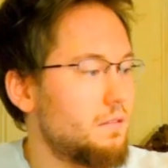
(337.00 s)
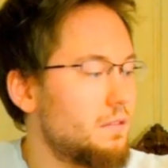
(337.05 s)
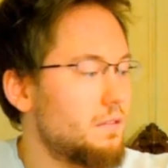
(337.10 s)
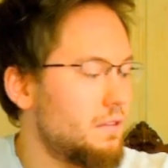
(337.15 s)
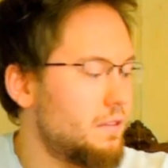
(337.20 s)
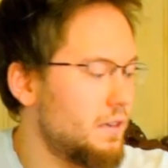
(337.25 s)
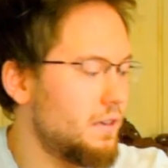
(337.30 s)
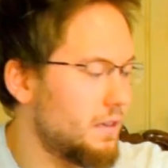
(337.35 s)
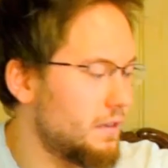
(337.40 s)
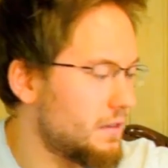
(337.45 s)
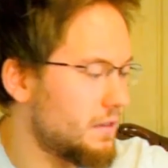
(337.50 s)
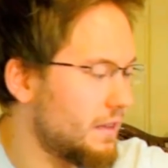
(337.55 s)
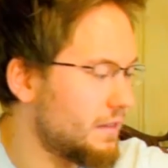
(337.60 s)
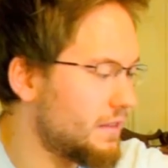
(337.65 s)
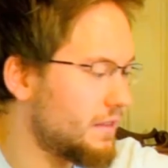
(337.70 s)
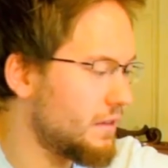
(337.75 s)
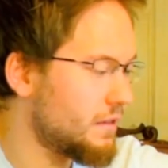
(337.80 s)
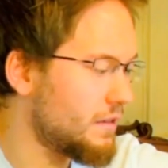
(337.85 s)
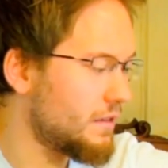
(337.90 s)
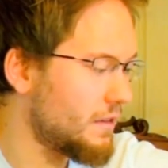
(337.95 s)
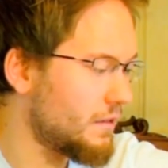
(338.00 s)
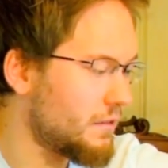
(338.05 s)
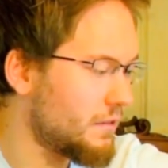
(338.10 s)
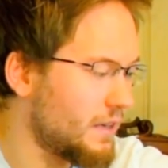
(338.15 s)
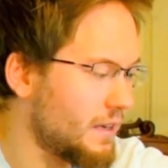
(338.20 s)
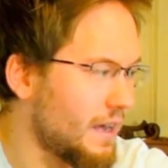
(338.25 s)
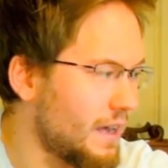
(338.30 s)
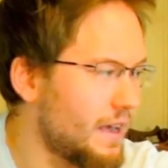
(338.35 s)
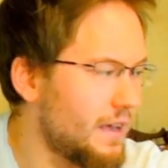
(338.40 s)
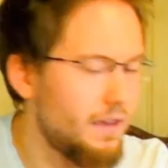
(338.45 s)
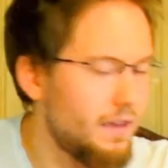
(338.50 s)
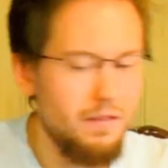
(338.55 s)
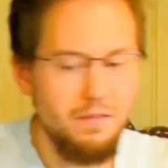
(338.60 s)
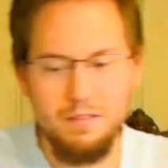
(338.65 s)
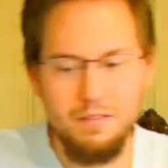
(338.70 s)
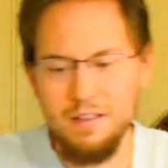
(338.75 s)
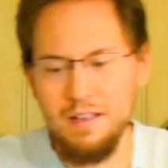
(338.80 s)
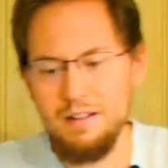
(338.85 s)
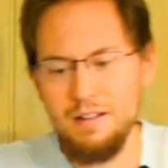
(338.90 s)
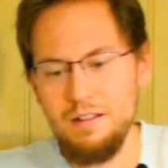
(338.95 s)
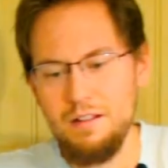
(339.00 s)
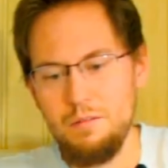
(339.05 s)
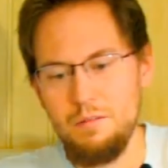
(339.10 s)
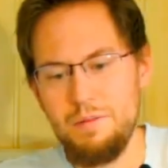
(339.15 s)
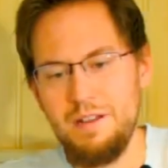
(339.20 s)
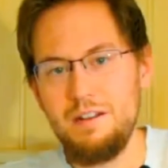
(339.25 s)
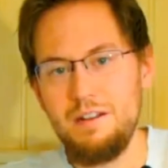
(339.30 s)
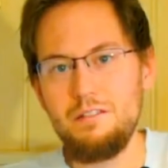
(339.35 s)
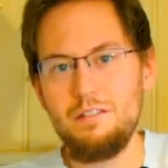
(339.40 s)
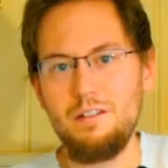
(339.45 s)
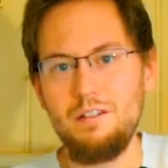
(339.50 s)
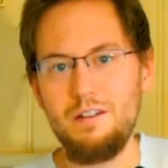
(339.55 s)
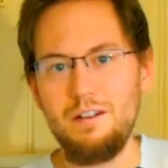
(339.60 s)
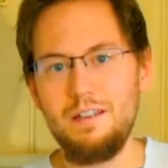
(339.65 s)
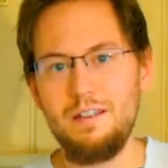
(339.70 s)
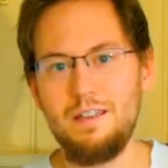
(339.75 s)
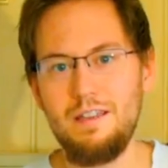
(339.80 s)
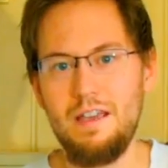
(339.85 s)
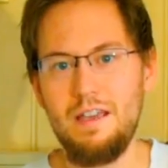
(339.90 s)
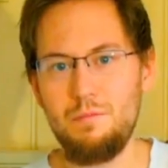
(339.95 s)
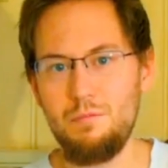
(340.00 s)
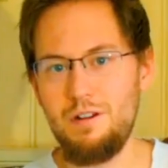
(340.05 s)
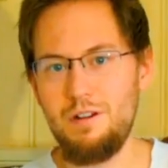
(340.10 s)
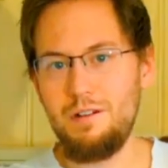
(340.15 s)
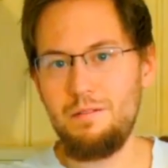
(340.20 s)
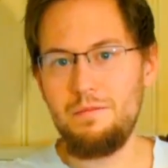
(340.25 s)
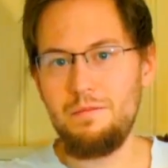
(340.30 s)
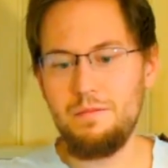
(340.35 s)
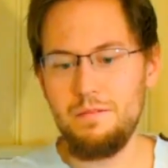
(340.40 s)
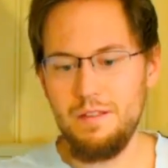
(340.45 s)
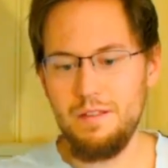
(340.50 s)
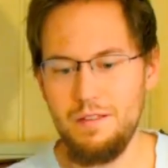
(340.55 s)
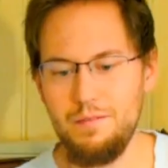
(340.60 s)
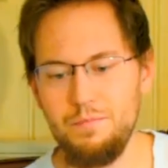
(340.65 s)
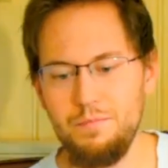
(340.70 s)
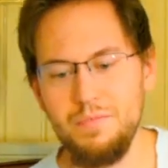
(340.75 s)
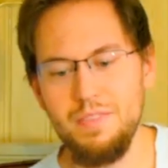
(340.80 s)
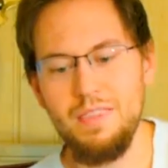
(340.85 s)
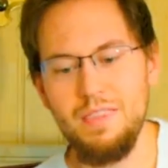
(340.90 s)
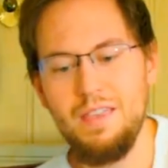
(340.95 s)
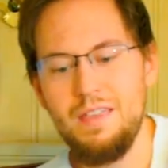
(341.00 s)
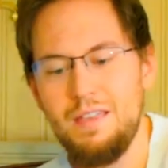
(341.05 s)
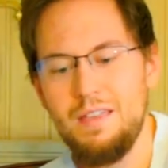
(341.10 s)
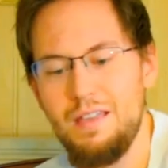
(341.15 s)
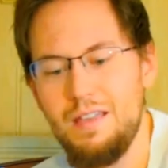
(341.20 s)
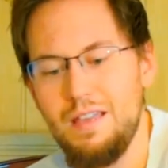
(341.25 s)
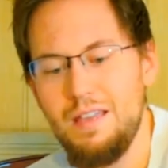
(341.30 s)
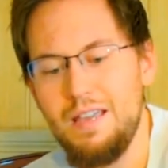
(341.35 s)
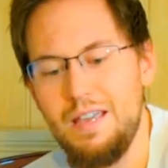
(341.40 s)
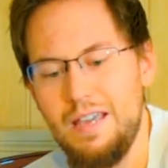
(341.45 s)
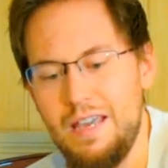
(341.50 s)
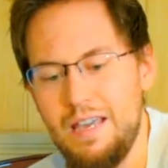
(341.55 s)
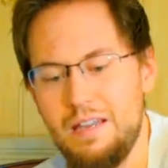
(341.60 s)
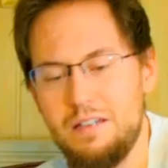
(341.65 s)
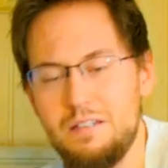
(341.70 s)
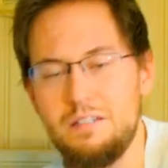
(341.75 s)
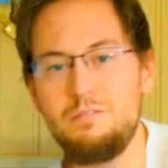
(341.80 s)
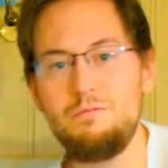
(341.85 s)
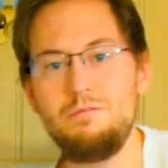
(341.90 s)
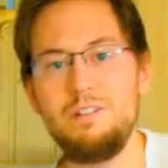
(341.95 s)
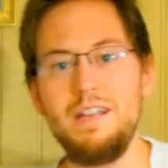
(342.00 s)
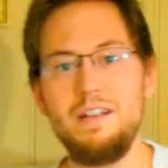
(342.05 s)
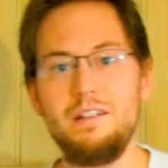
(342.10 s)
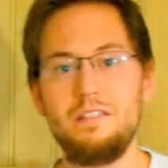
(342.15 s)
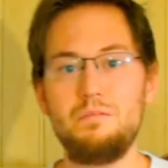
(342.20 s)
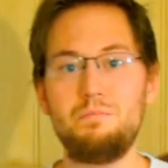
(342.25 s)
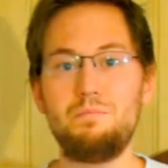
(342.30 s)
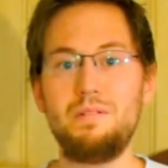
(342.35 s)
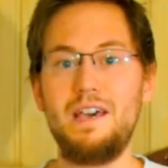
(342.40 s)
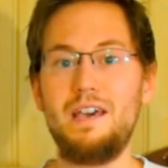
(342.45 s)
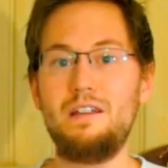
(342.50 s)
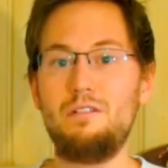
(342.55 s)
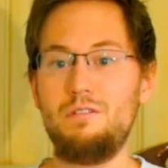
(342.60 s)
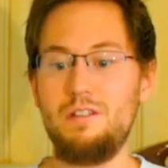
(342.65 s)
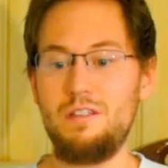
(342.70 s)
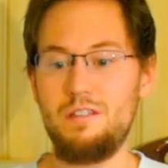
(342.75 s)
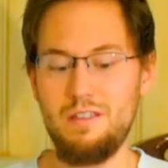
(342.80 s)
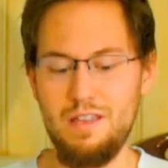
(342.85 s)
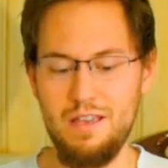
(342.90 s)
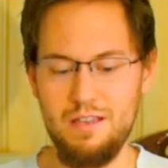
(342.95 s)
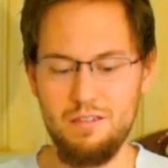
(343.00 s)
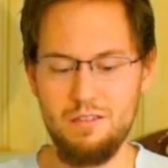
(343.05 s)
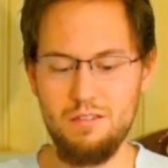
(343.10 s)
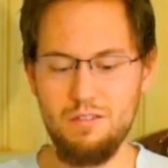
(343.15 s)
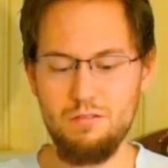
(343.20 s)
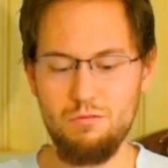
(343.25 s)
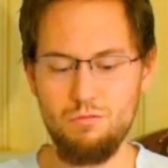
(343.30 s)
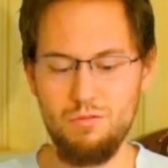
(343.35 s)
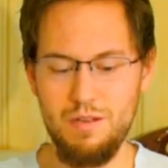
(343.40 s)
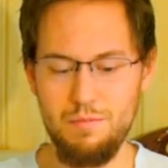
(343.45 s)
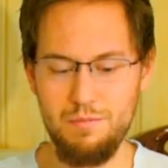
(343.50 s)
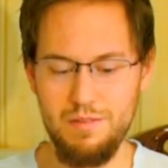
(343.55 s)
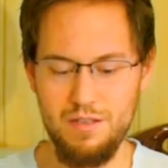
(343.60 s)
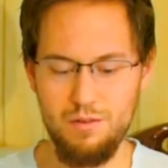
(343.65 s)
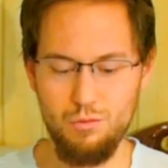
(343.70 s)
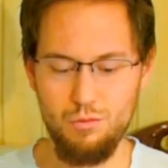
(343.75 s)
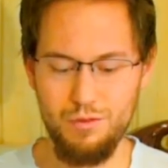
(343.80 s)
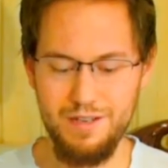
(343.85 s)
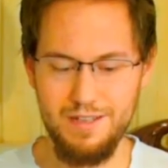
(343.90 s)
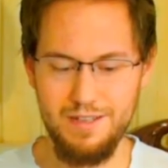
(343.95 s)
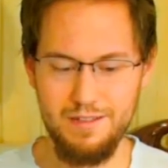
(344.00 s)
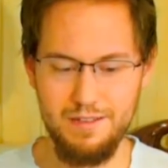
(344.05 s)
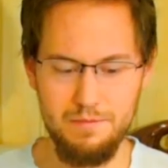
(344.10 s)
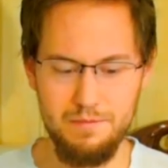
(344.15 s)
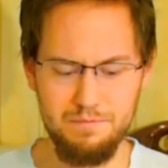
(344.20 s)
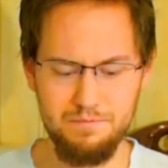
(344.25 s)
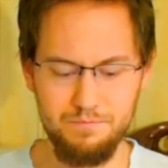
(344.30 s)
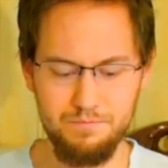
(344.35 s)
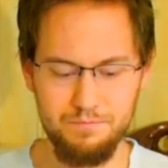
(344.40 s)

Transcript: The thing is that this little thing, that little Panasonic camera, it drains batteries extremely quickly.